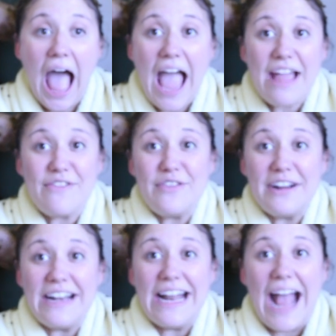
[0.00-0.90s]
I
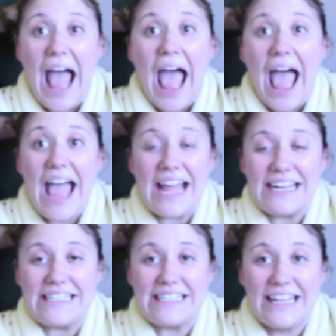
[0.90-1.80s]

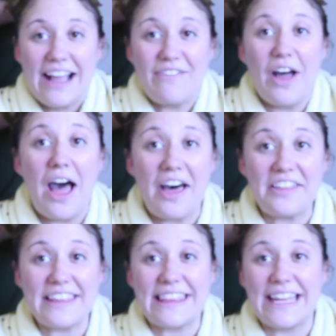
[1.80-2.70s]
forgot! Of all
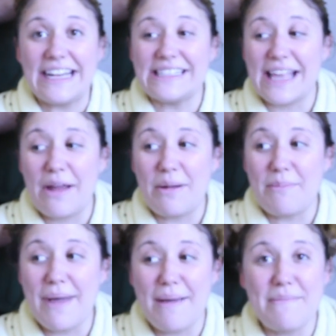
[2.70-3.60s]
the things I
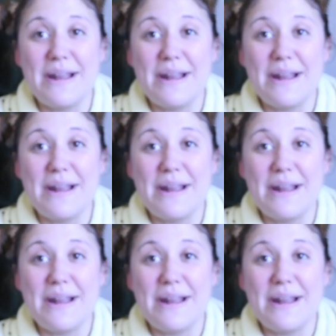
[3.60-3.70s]
remember.